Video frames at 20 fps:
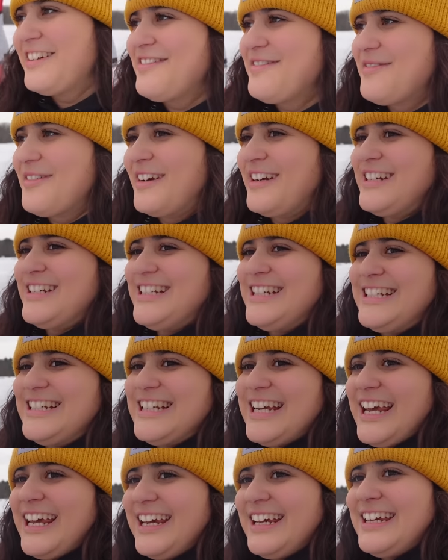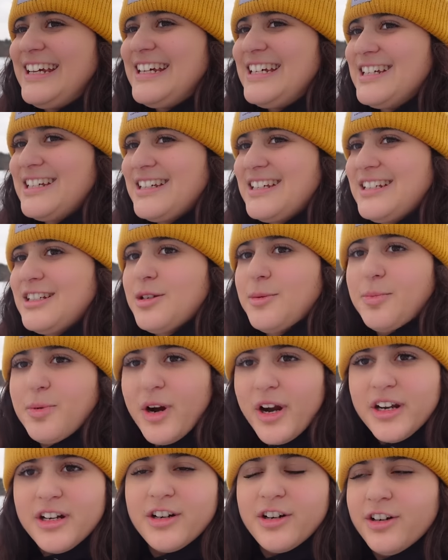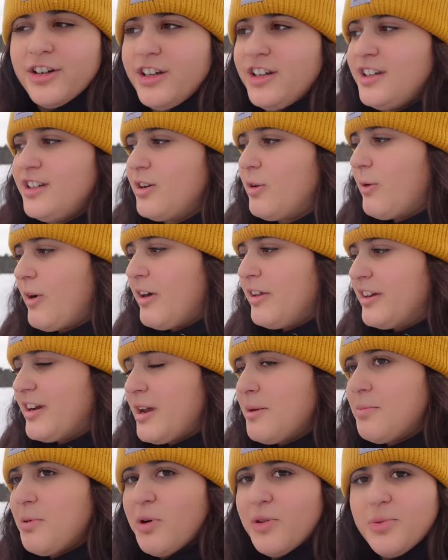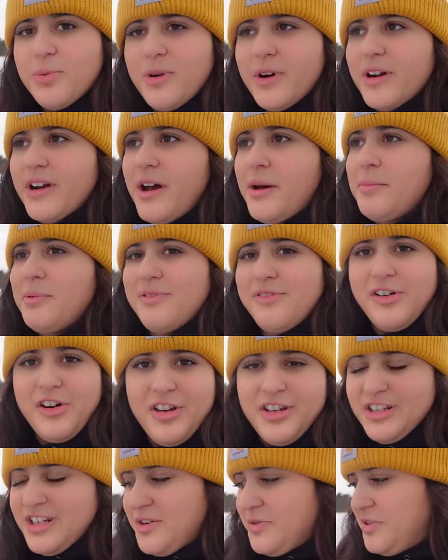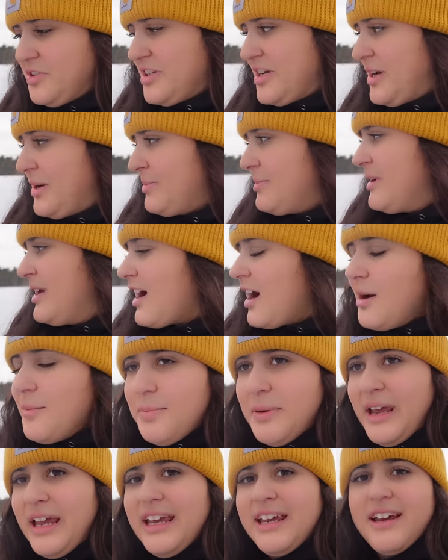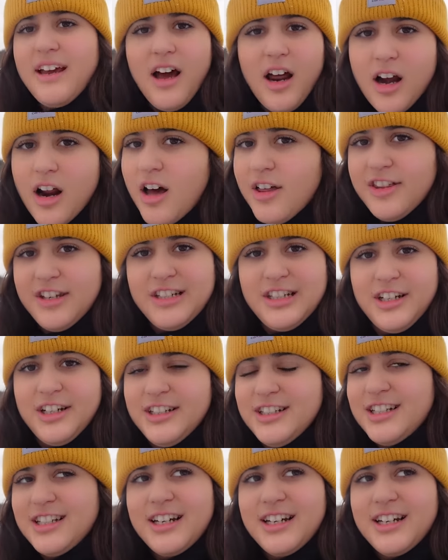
everybody. Today is bright and early. Noelle and I both woke up before the sun was up, got bait, got all this good